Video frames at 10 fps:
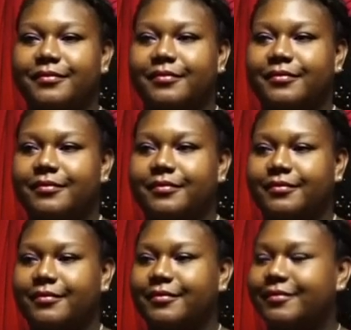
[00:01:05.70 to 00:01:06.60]

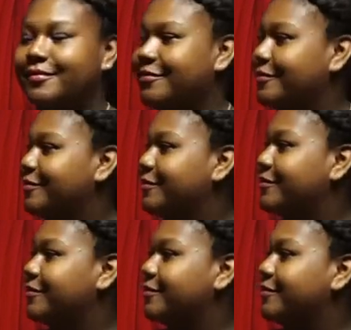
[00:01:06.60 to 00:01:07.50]

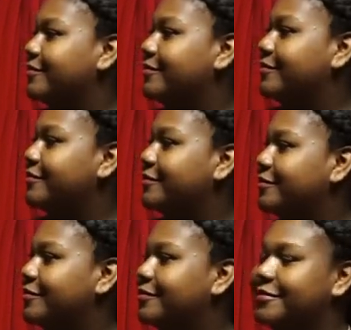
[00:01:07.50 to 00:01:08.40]

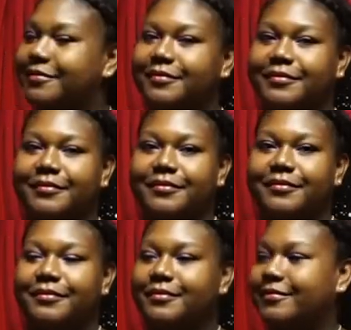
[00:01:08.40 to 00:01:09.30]

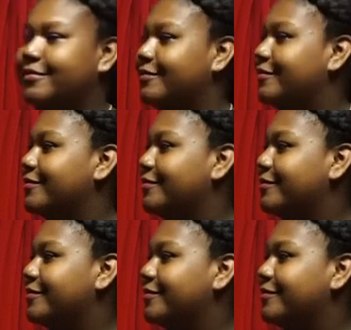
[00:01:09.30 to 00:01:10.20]

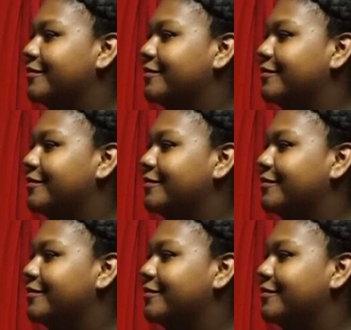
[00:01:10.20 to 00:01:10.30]
This person isn't speaking.